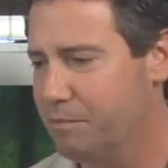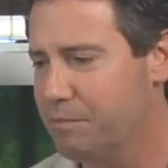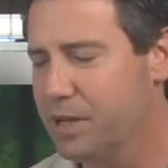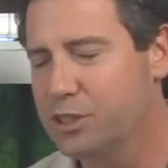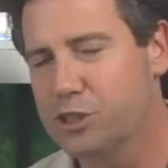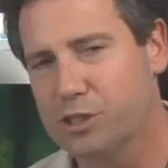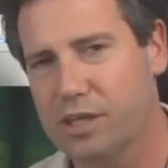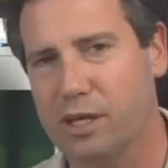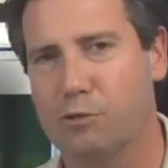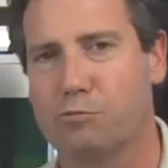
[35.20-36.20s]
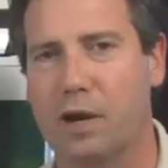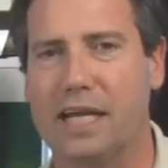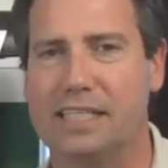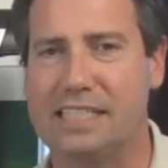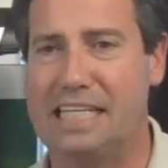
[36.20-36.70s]
Make sure that you
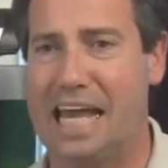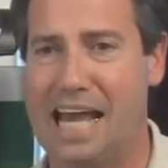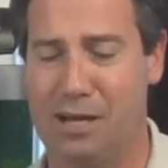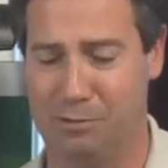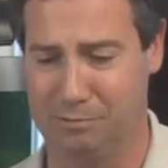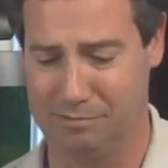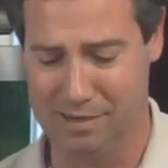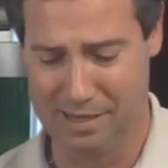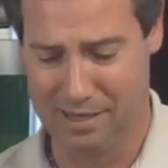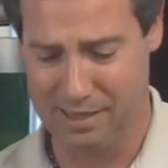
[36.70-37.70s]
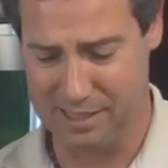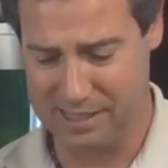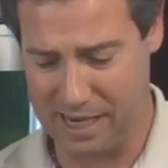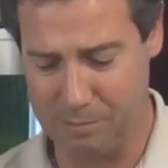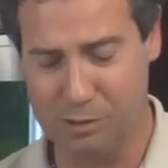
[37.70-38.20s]
write down the
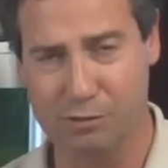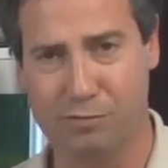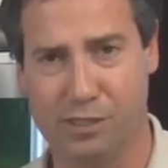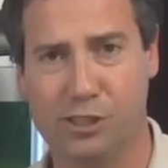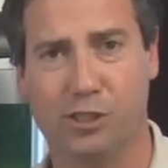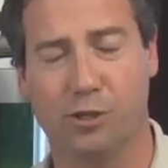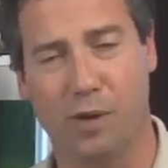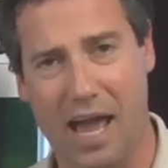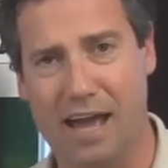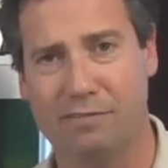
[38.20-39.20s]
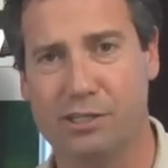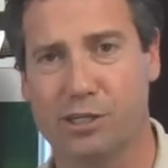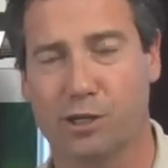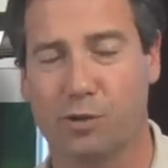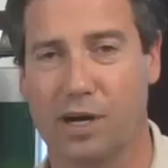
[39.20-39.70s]
types of fish that you have in
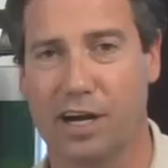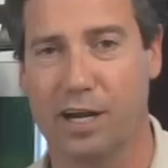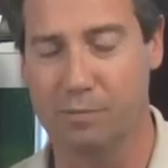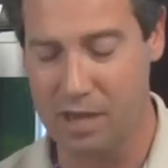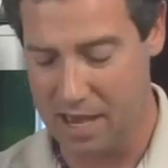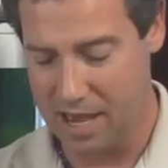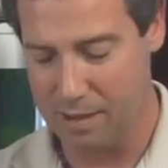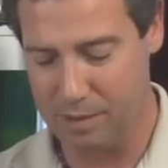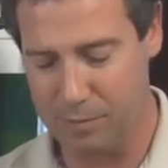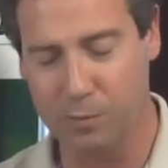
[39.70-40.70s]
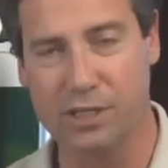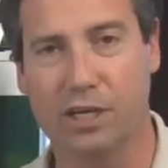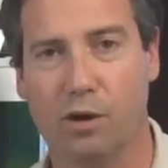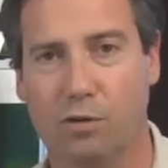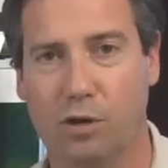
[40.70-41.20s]
your aquarium, and maybe when you
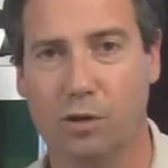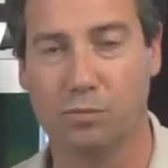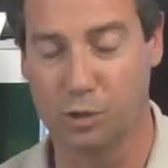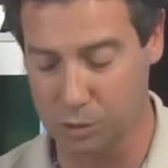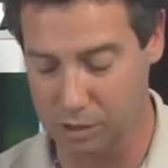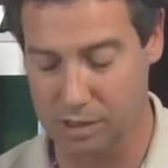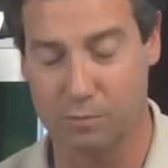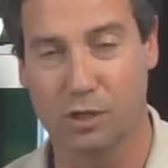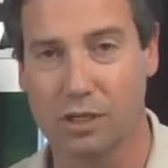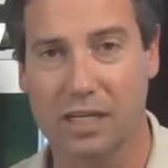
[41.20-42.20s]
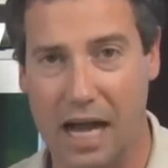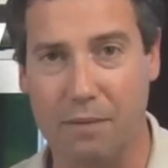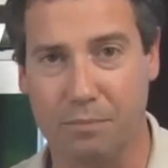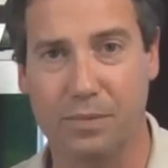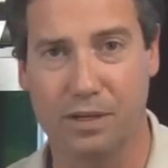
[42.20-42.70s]
go home, Google them or look
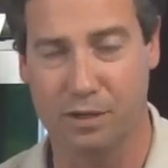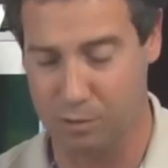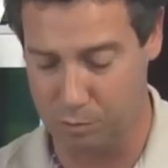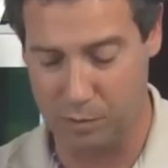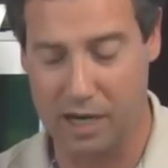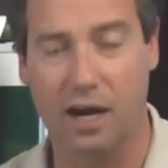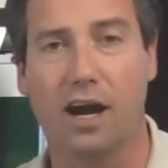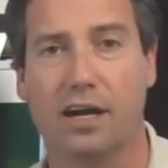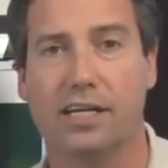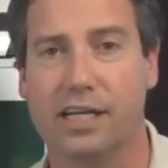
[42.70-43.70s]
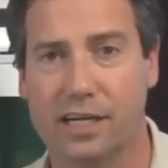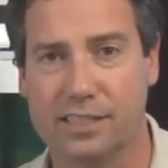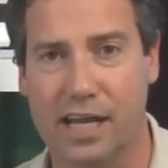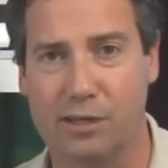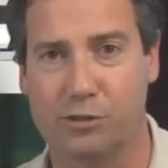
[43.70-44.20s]
up, you know, where are neon
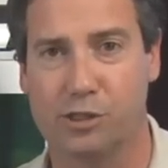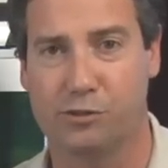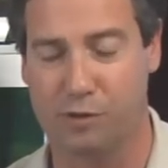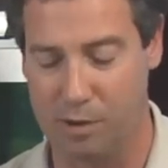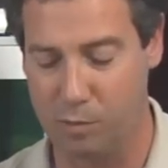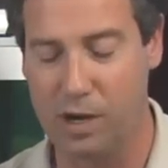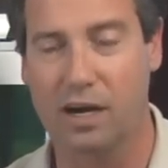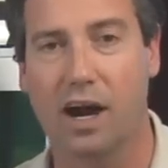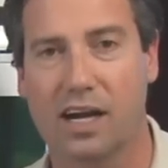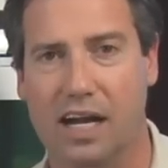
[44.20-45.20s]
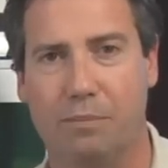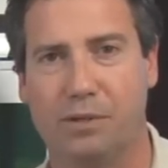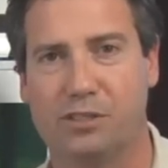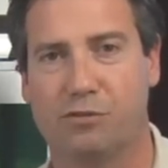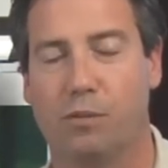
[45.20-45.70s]
tetras from? Where are
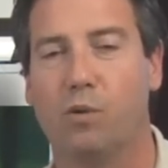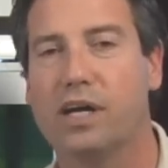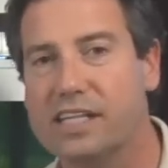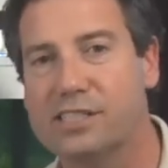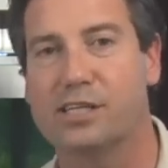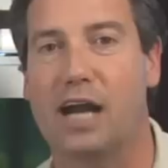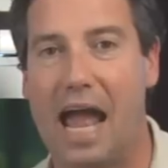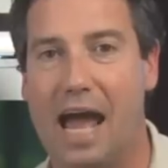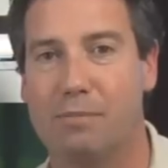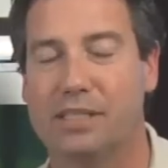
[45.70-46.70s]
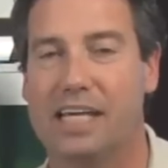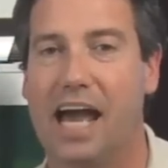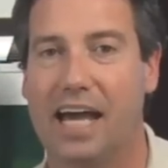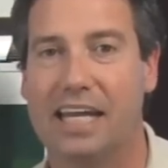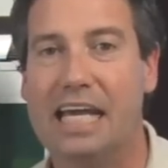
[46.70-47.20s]
guppies from? What is their
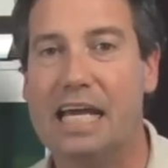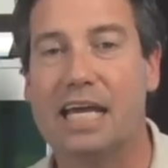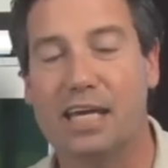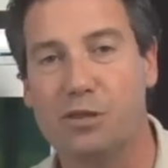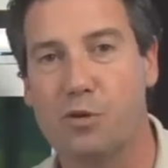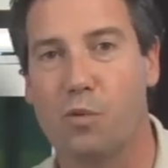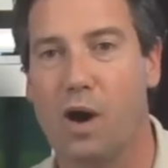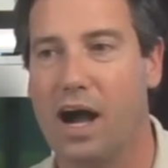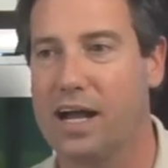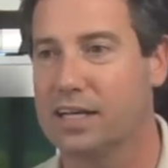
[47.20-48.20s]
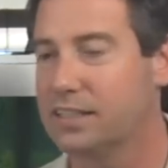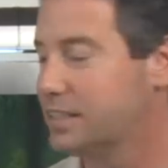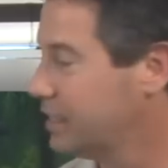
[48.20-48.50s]
habitat in the wild?